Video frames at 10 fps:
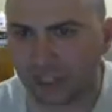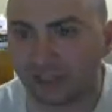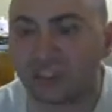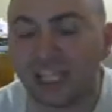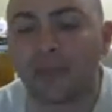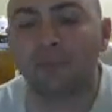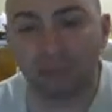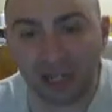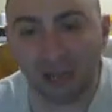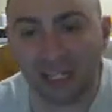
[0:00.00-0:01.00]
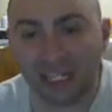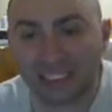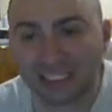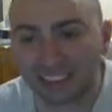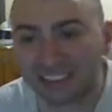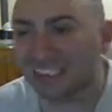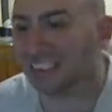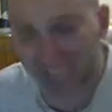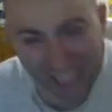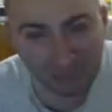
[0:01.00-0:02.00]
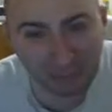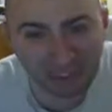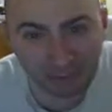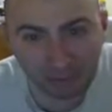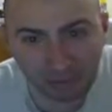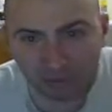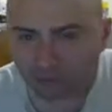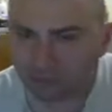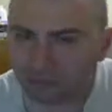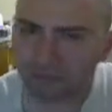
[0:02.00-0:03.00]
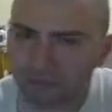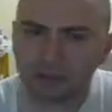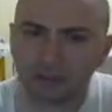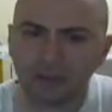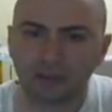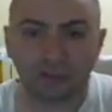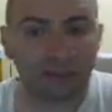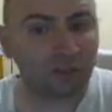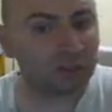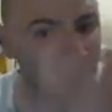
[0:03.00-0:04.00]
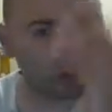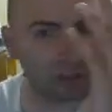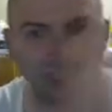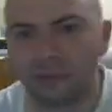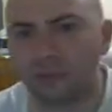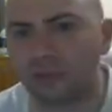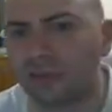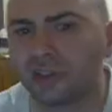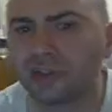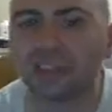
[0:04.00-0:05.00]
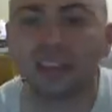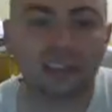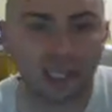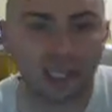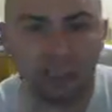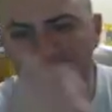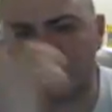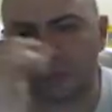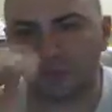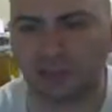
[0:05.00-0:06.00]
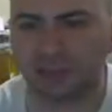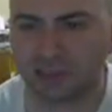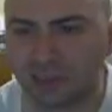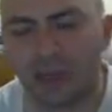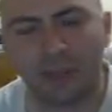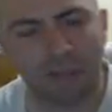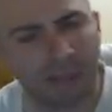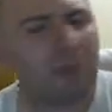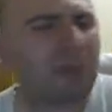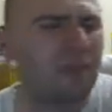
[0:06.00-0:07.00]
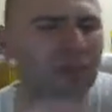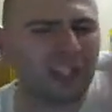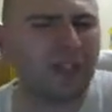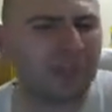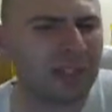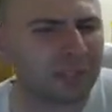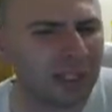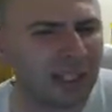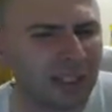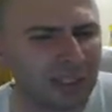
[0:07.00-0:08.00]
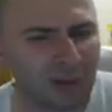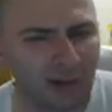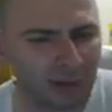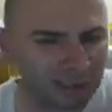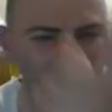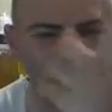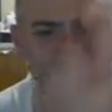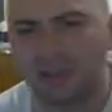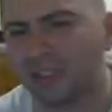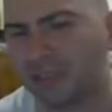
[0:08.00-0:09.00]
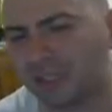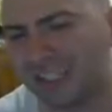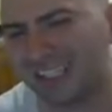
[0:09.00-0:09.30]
if there's any prequel ideas, stop it. So it's just a quick little movie news there. Thank you, Tony, for bringing this up. By the way, where the fuck you been, man? Anyway, I'll actually that in a PM.